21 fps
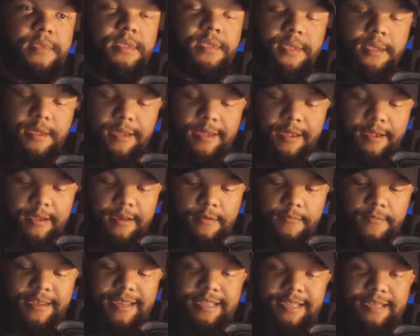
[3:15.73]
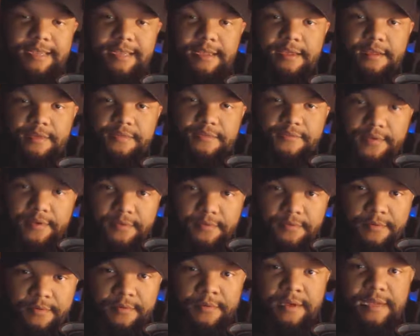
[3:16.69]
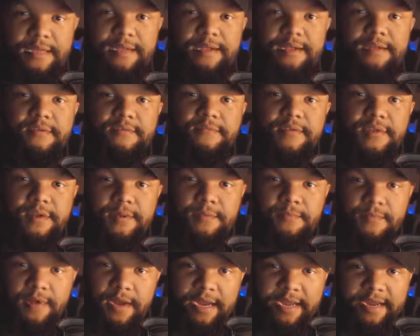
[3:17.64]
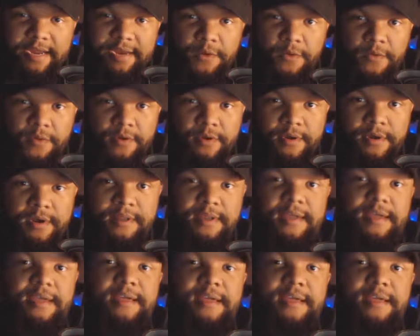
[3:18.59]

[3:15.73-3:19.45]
and we get the interviewer interviewing Randy Orton,